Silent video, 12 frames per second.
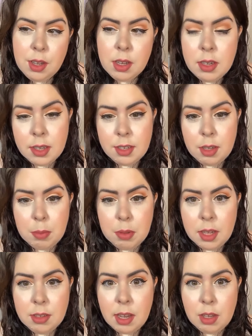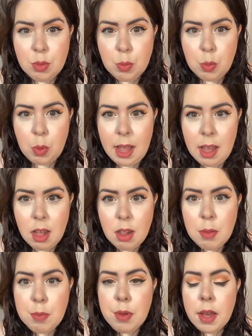Disney Plus as well.
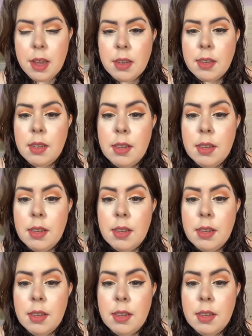But